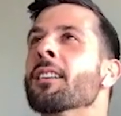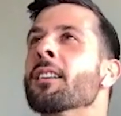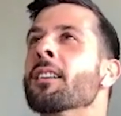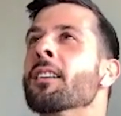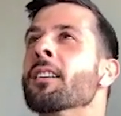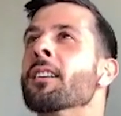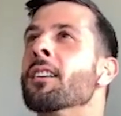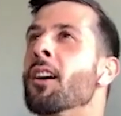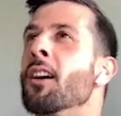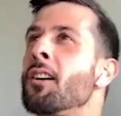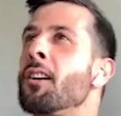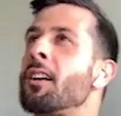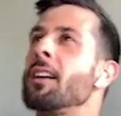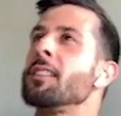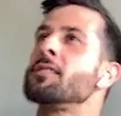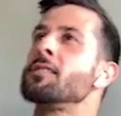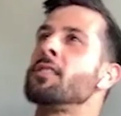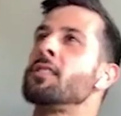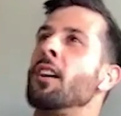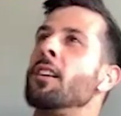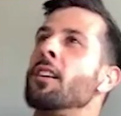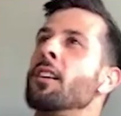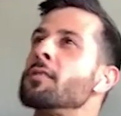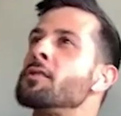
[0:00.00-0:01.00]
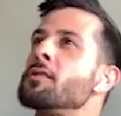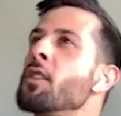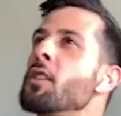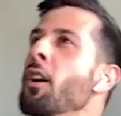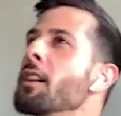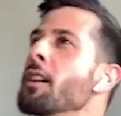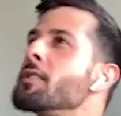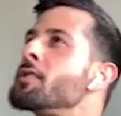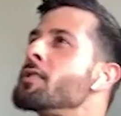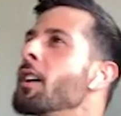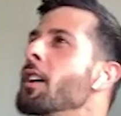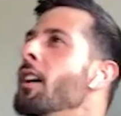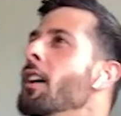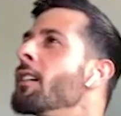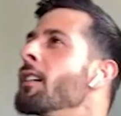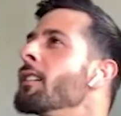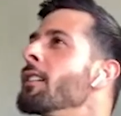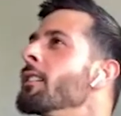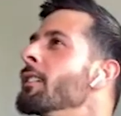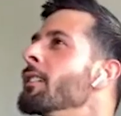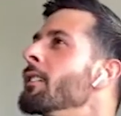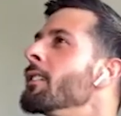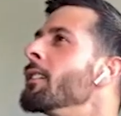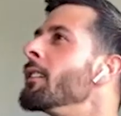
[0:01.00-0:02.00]
Okay, sir. Sorry, sir.
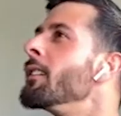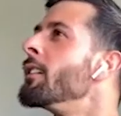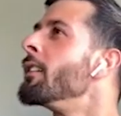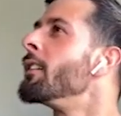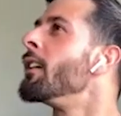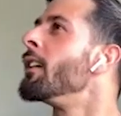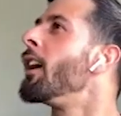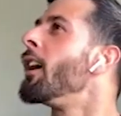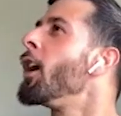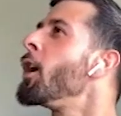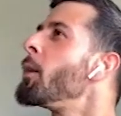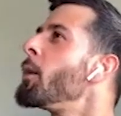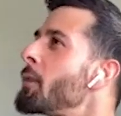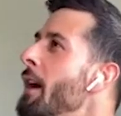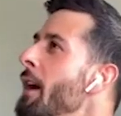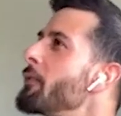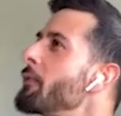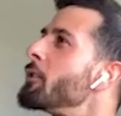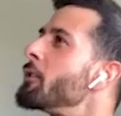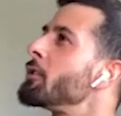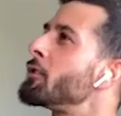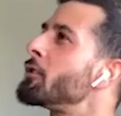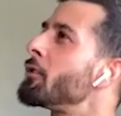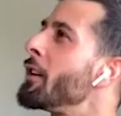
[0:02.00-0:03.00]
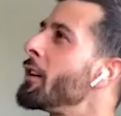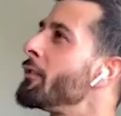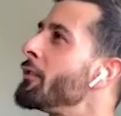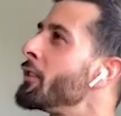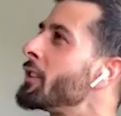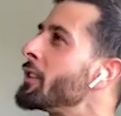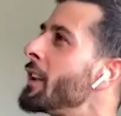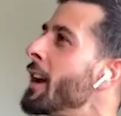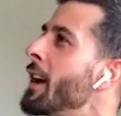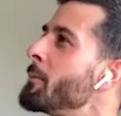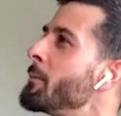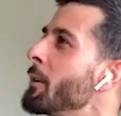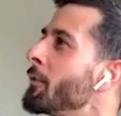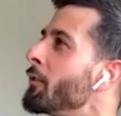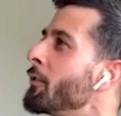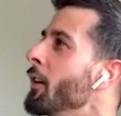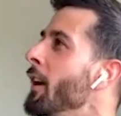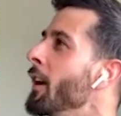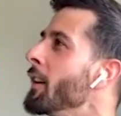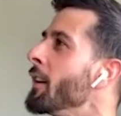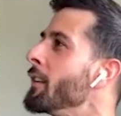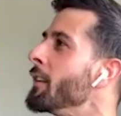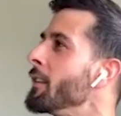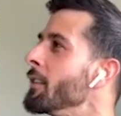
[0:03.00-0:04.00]
I hope you're having a terrific day, my
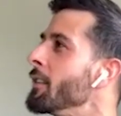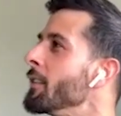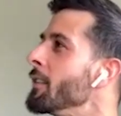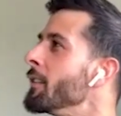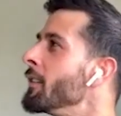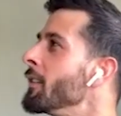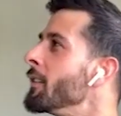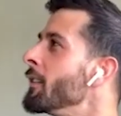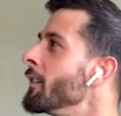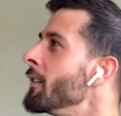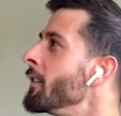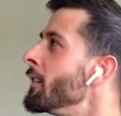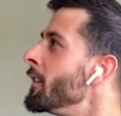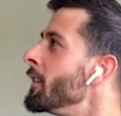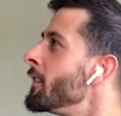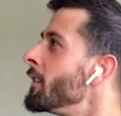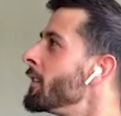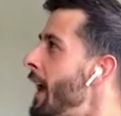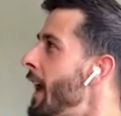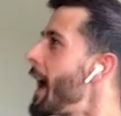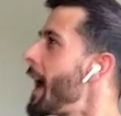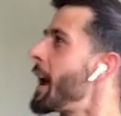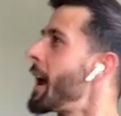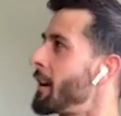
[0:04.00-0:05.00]
friend. Yeah.